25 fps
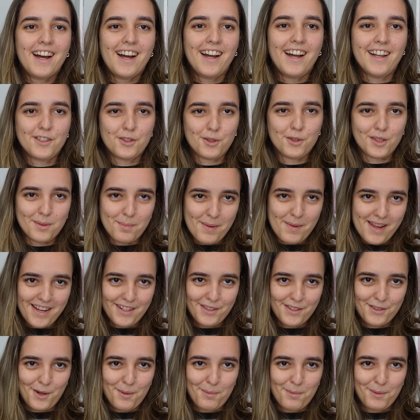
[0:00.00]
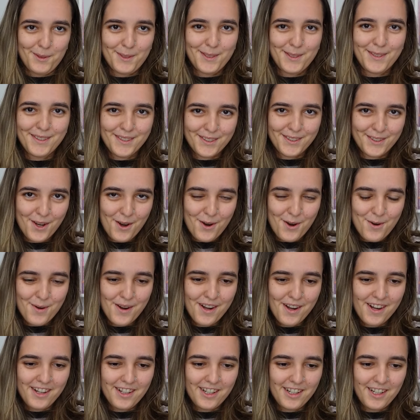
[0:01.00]
and Joyce being in trouble.
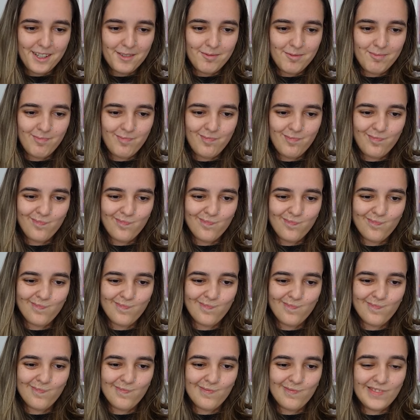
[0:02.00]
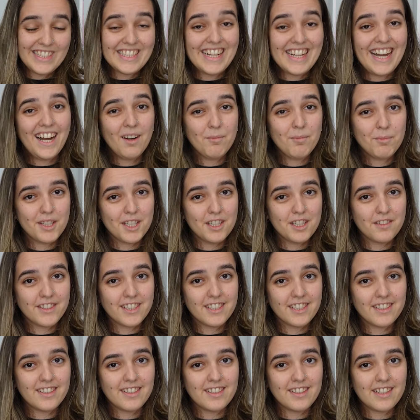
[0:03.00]
So I'm
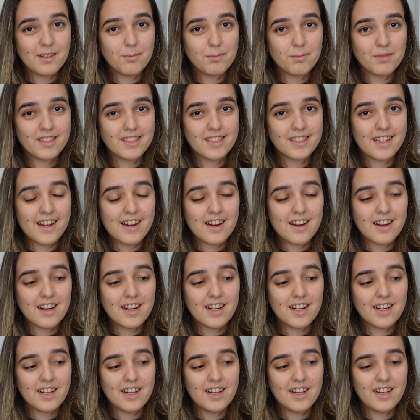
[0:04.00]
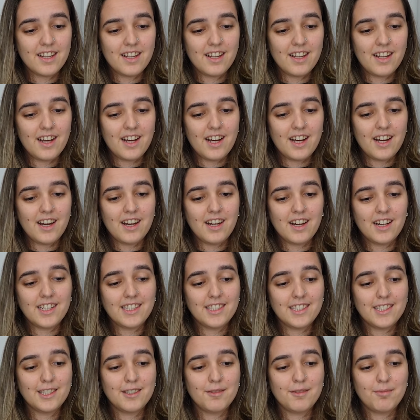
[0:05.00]
nervous, I'm scared.
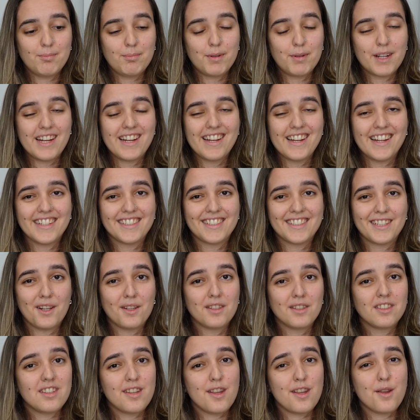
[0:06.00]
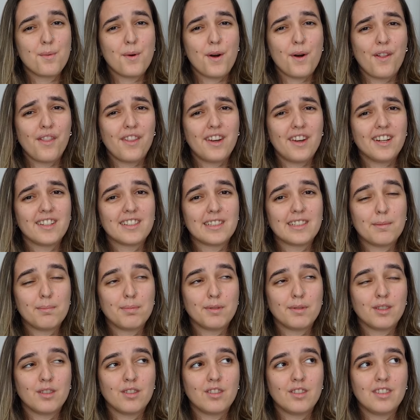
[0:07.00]
But I guess I'll see you all in the next
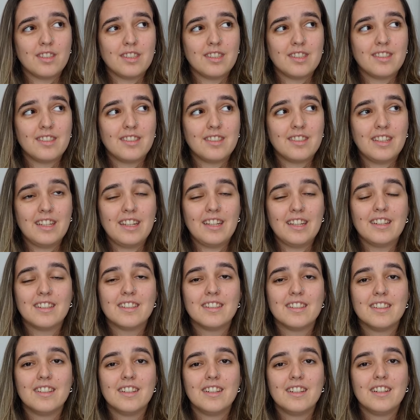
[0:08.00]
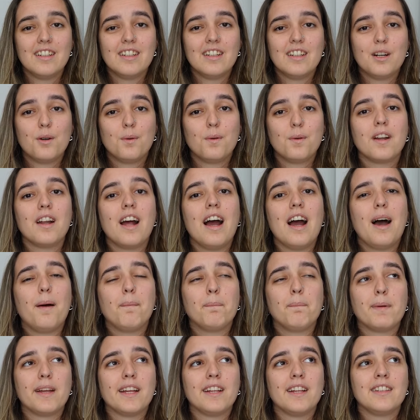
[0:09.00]
episode to see what
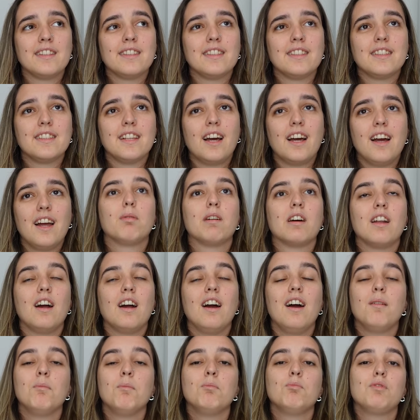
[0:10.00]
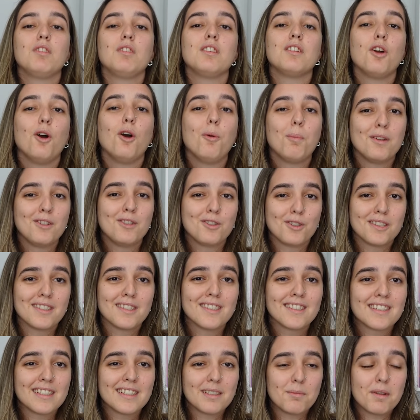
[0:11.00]
happens. But I'm really hoping Joyce
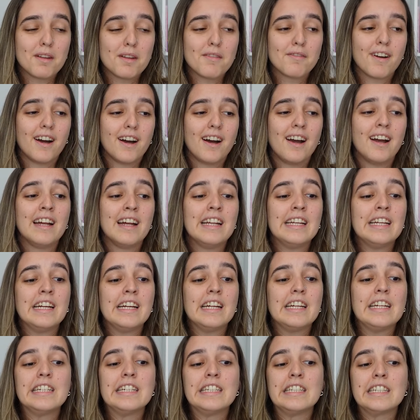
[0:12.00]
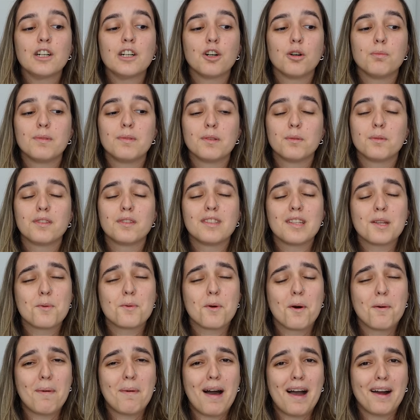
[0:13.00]
is gonna be fine, and I hope we'll see you
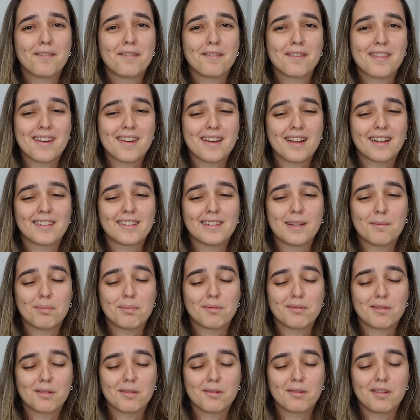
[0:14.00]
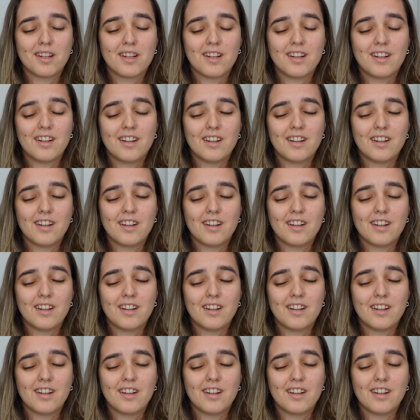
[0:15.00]
all back for the next episode.